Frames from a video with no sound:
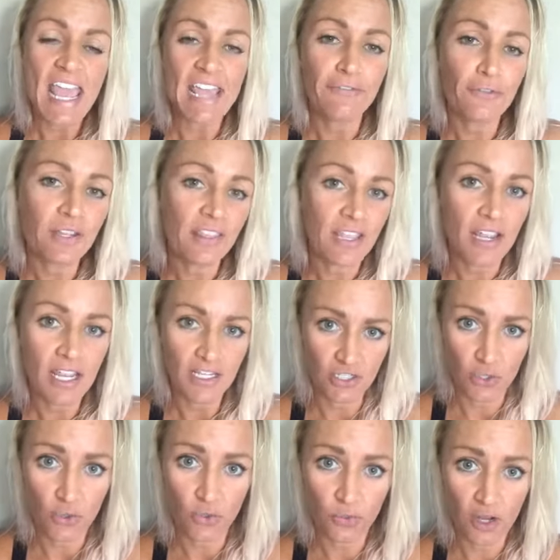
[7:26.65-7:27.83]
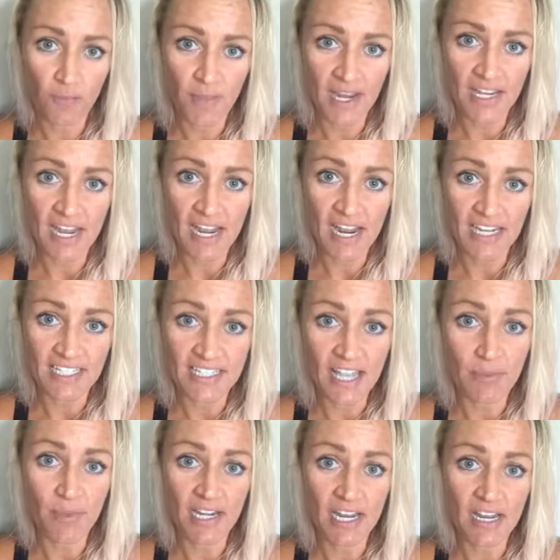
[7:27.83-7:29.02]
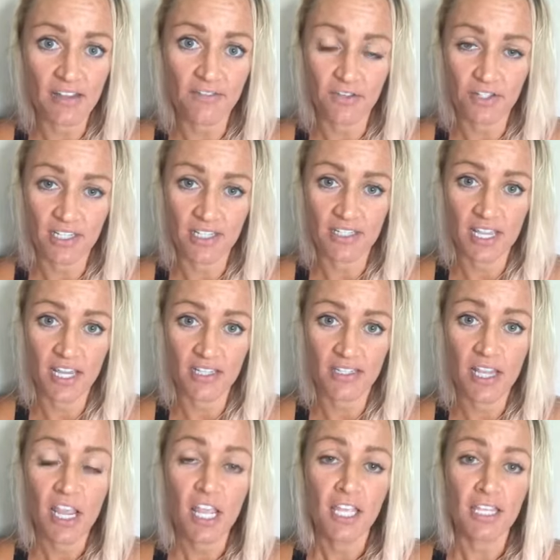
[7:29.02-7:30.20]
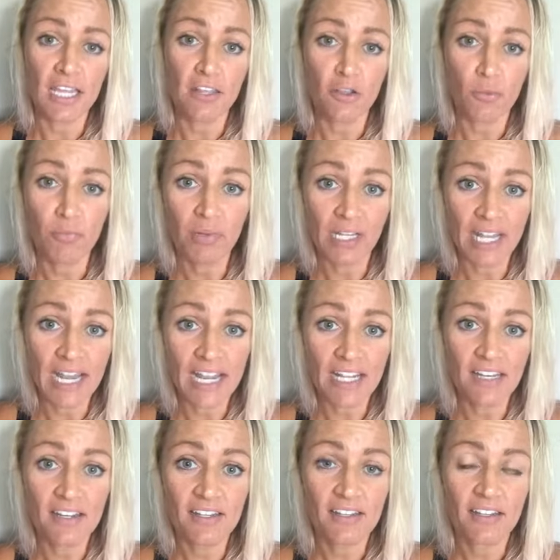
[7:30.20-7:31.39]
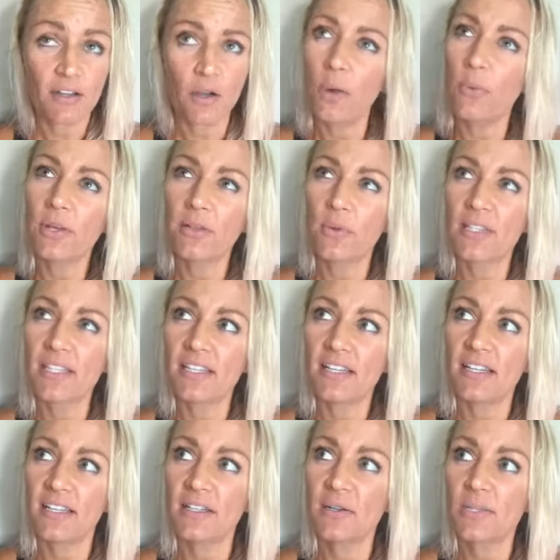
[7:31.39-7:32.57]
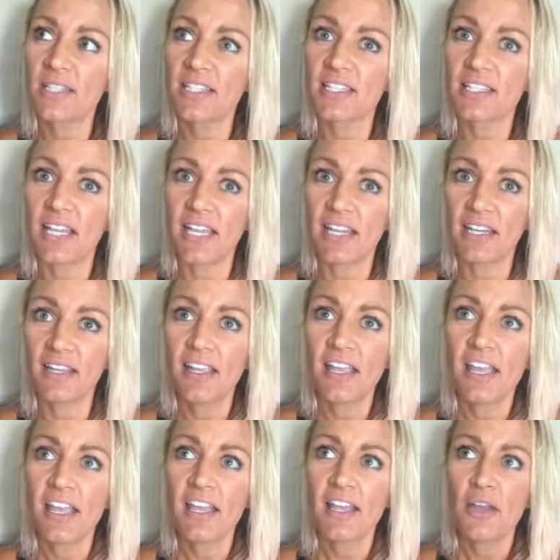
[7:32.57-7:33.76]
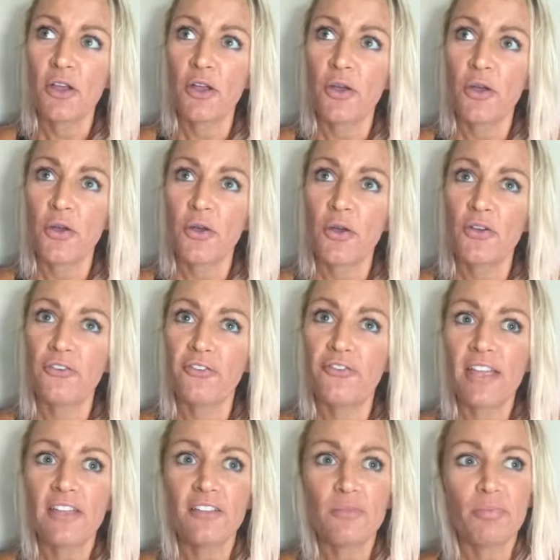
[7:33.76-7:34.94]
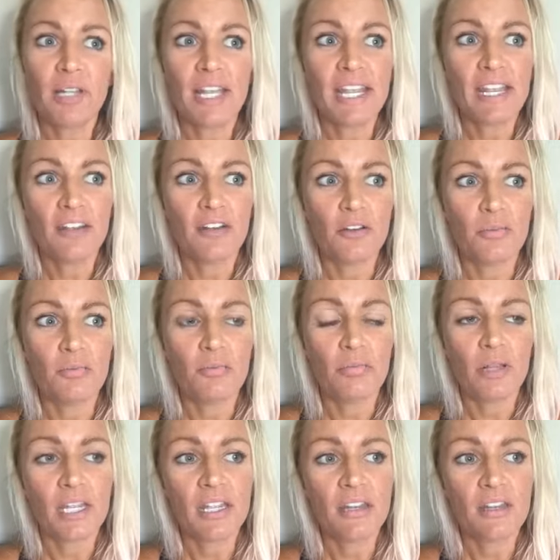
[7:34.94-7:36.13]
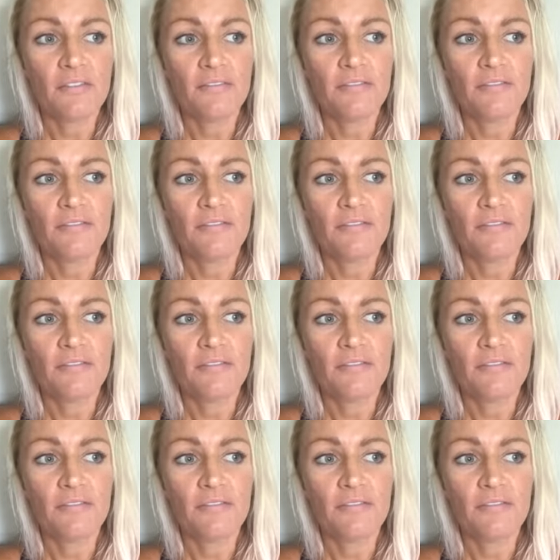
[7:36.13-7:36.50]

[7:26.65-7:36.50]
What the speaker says: Everything I do throughout my day, I set my day up for success. You either plan, or what's the saying? Fail to plan, or plan to